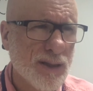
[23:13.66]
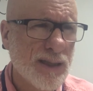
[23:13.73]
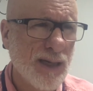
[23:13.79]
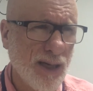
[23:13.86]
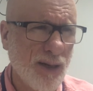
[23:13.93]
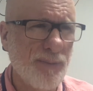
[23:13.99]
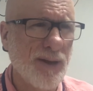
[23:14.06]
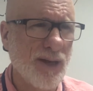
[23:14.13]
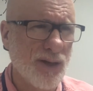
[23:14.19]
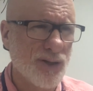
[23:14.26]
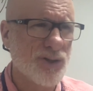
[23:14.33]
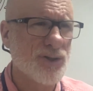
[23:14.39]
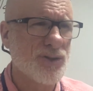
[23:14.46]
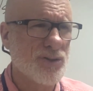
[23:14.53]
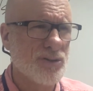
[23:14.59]

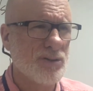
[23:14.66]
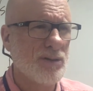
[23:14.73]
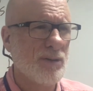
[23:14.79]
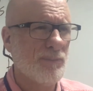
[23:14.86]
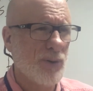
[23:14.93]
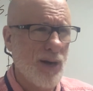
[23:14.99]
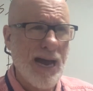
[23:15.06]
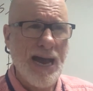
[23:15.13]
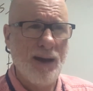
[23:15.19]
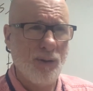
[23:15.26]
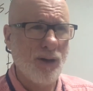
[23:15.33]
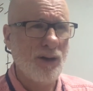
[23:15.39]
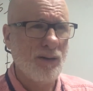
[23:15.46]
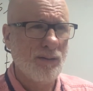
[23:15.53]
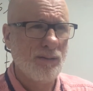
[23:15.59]
kilometers per
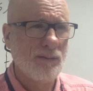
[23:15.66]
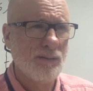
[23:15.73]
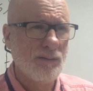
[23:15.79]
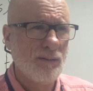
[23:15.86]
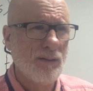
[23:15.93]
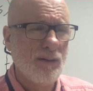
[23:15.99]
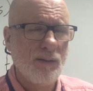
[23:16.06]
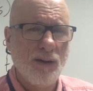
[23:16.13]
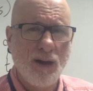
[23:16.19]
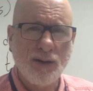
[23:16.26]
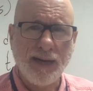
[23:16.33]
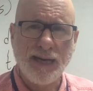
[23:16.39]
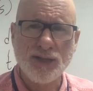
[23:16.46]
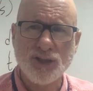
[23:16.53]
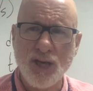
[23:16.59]
hour.
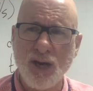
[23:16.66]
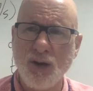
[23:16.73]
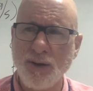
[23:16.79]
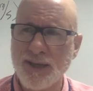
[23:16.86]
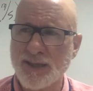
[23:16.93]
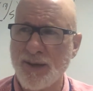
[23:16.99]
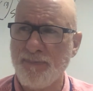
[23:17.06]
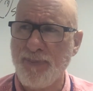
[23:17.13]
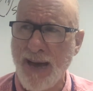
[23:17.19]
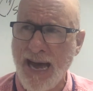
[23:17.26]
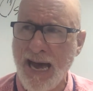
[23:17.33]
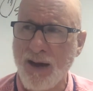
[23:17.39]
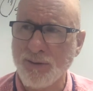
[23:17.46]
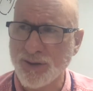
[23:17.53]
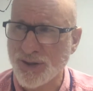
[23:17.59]
Okay, so it's
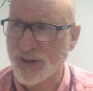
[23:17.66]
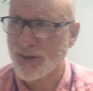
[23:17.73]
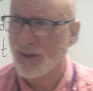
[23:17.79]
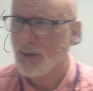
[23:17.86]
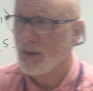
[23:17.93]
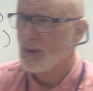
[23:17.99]
about,